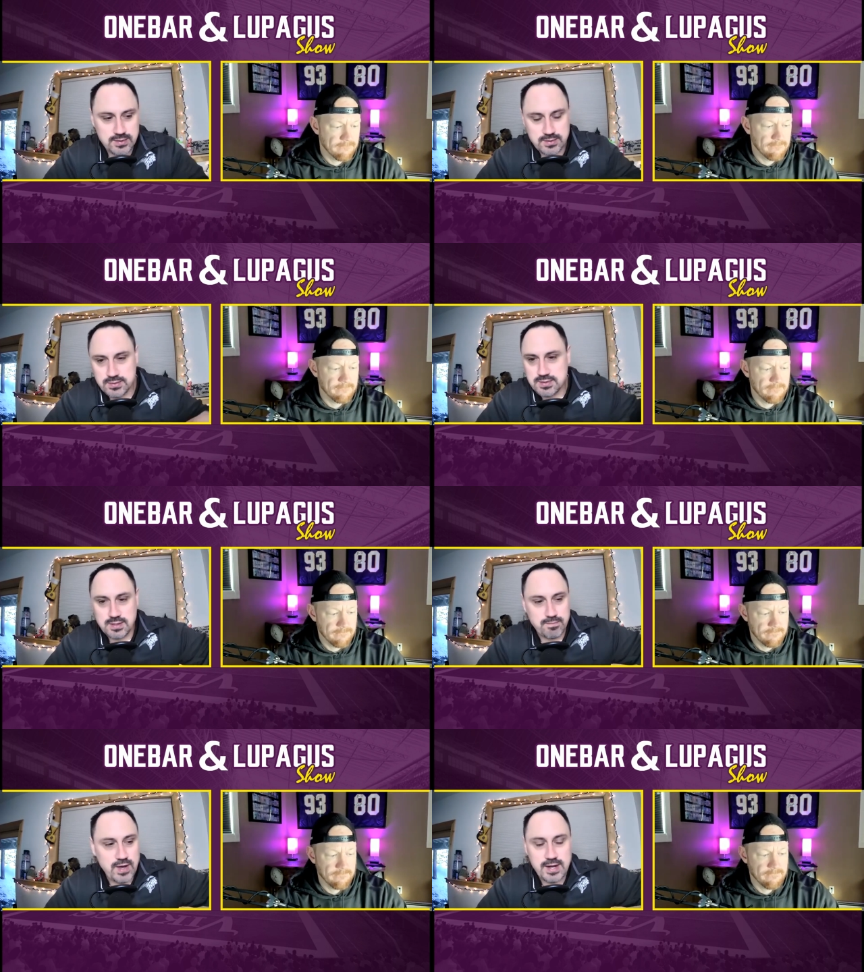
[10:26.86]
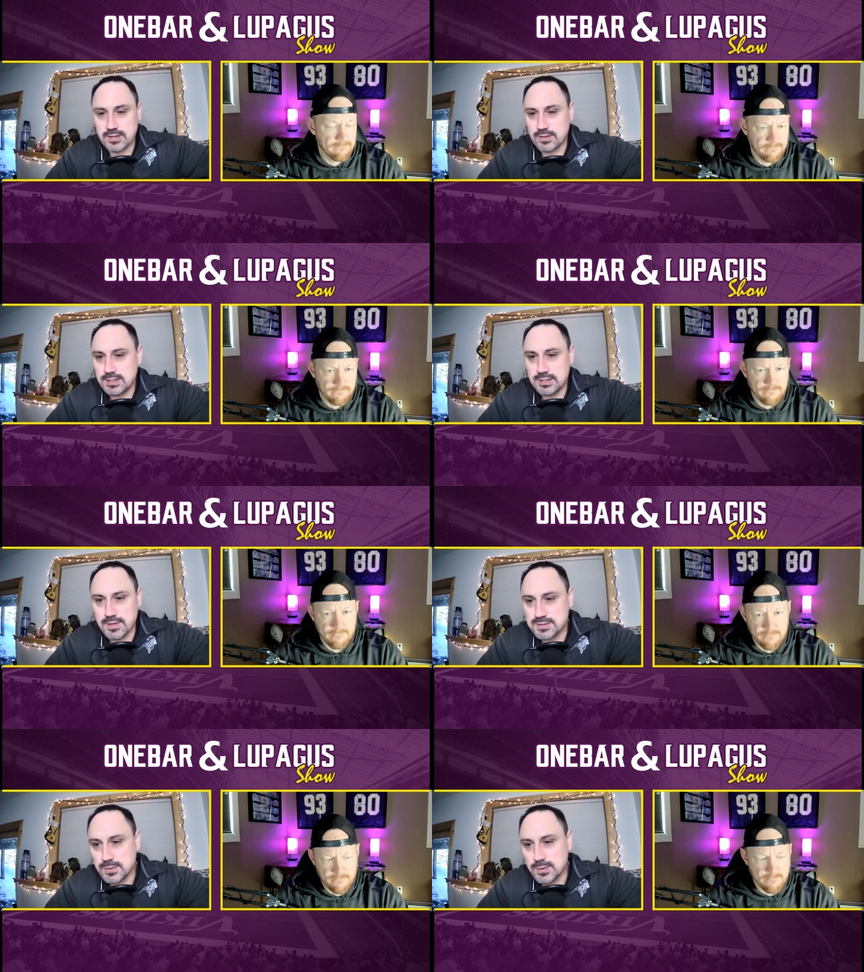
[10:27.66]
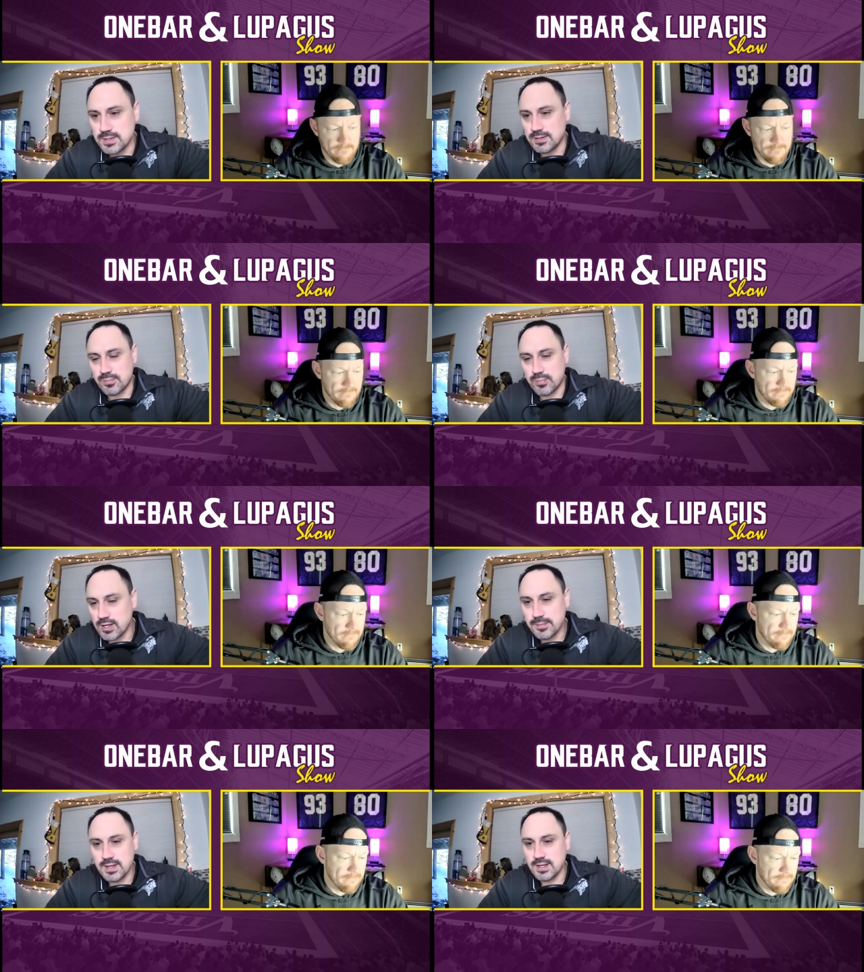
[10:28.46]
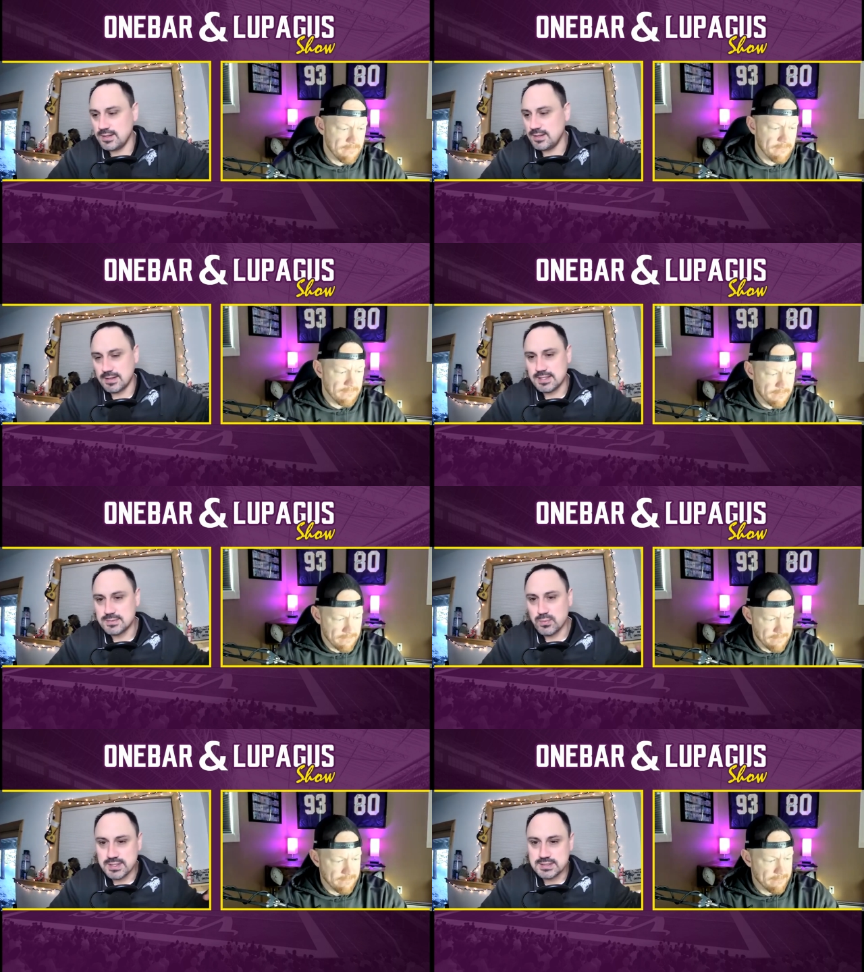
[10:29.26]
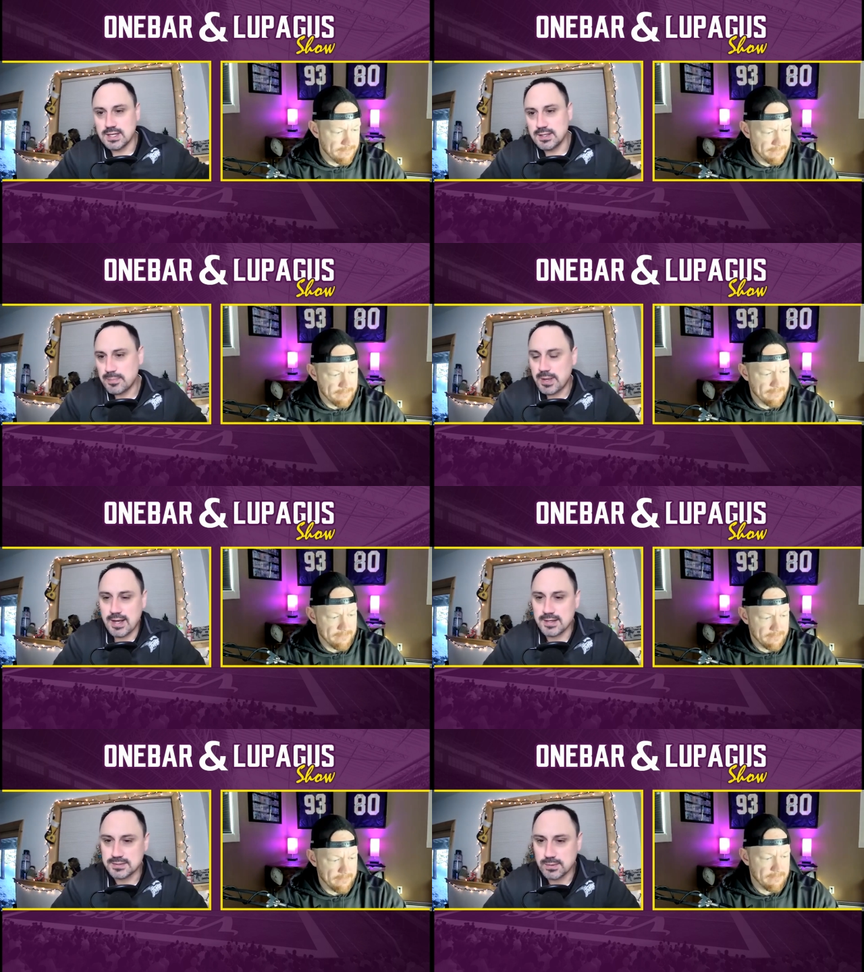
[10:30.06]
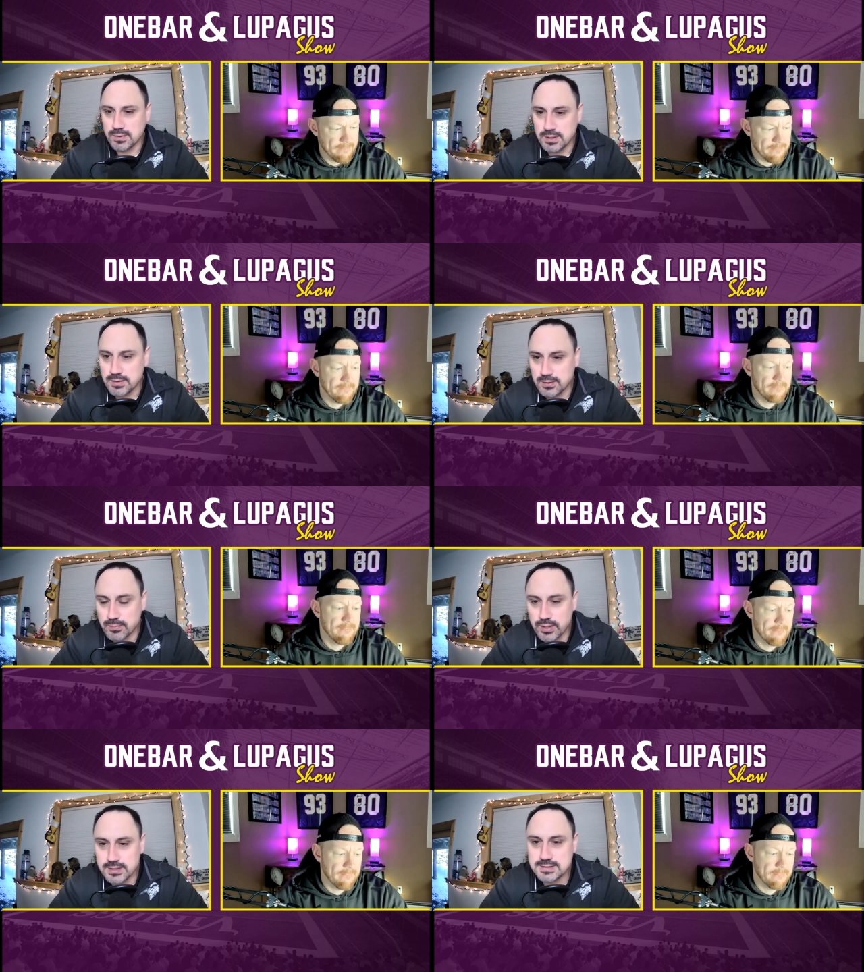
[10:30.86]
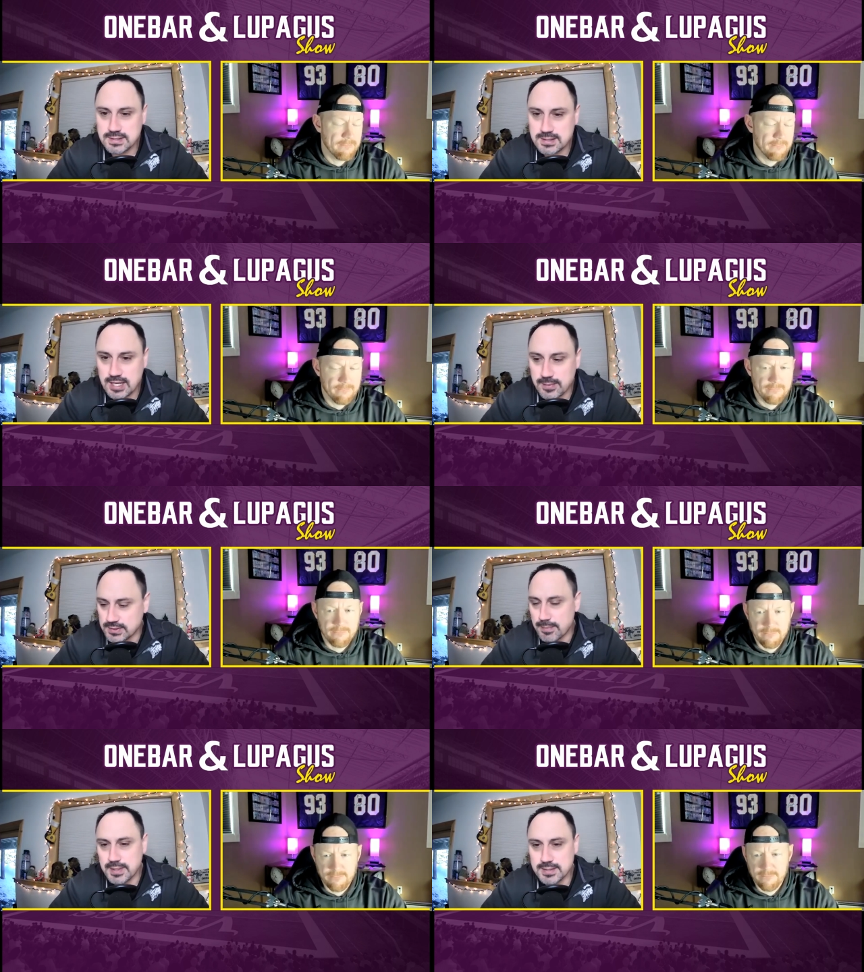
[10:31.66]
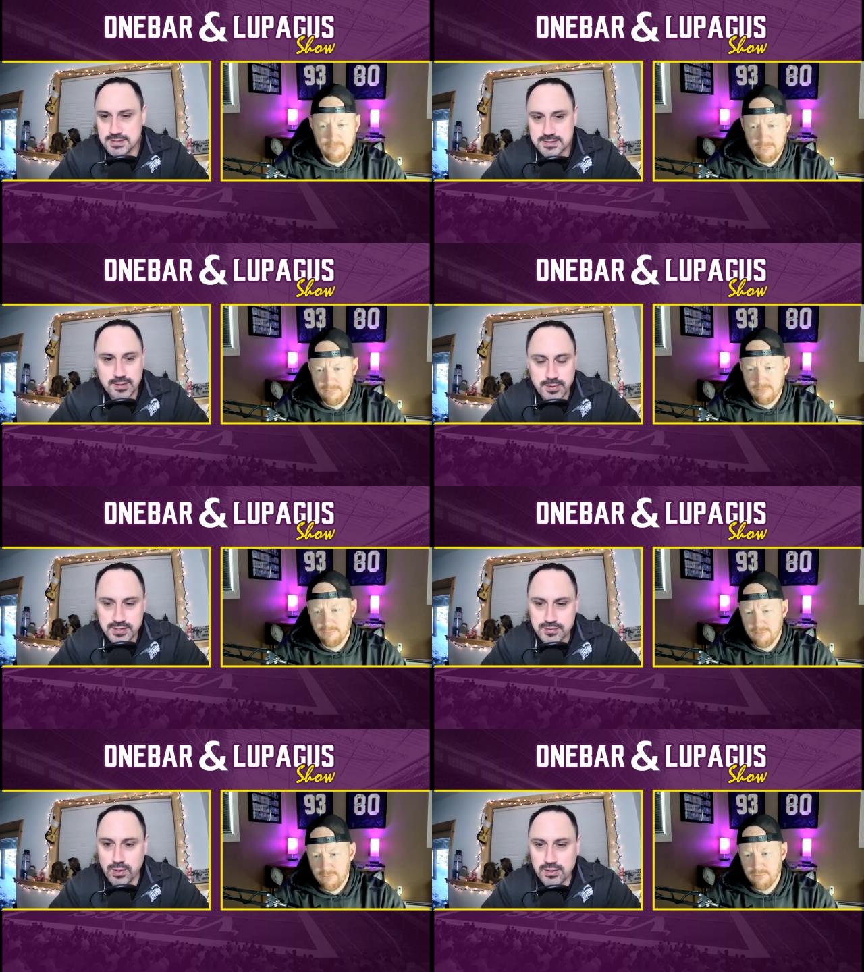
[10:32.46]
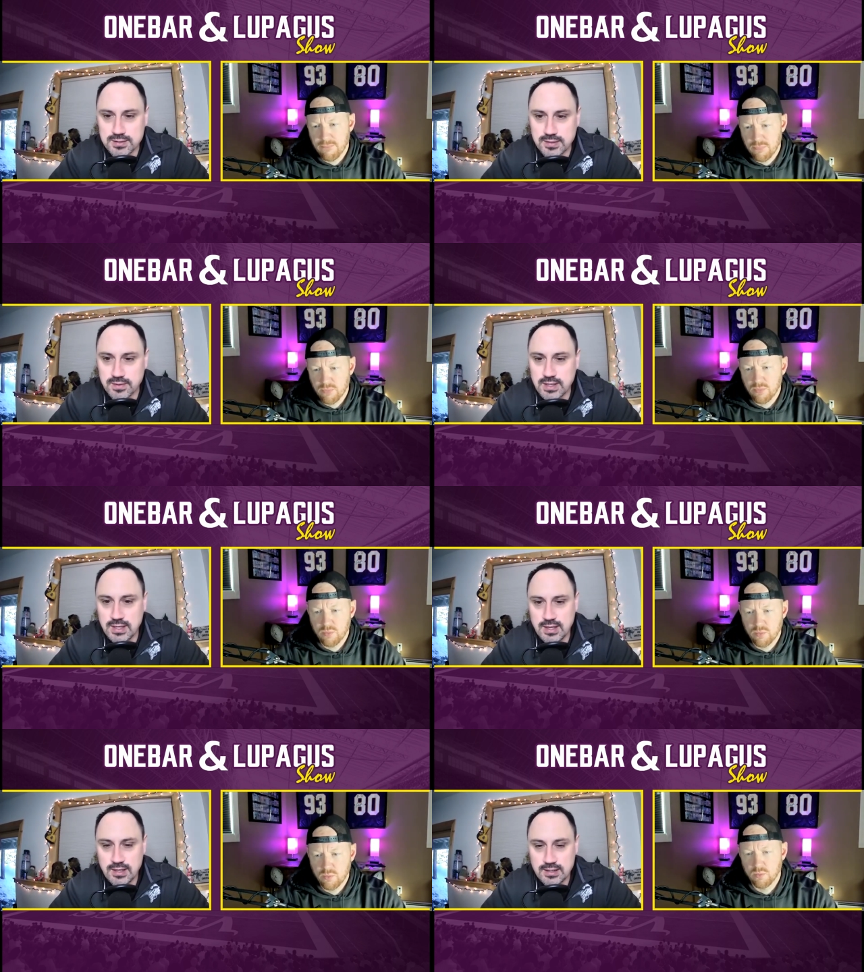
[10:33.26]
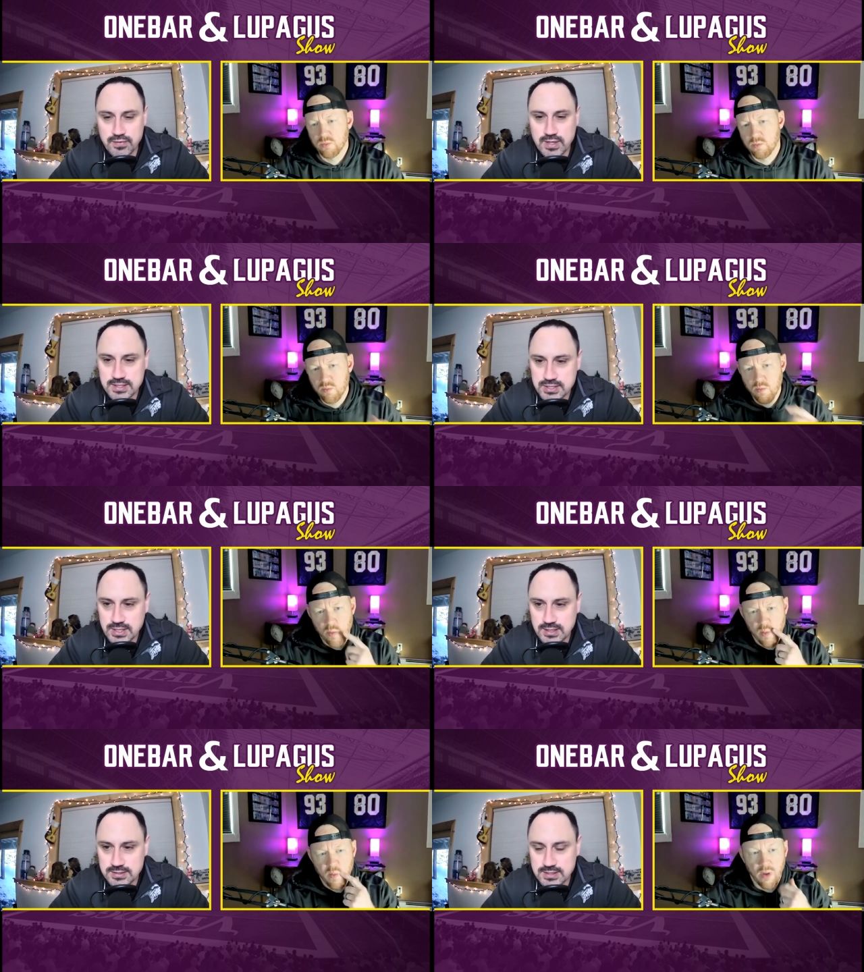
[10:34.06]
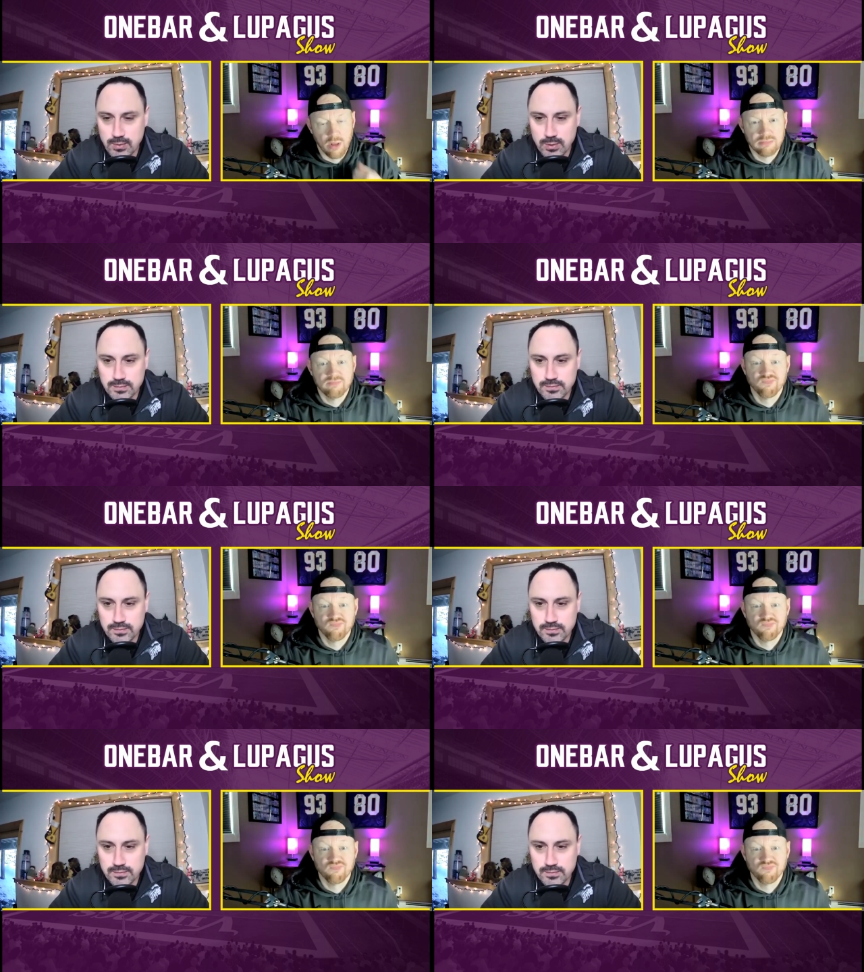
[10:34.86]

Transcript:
Speaker 1: just find a great defensive coordinator, bring him in because what he's done in the past or what he you know brings to the table, not because he's somebody's relative. Enough of that shit. It's not working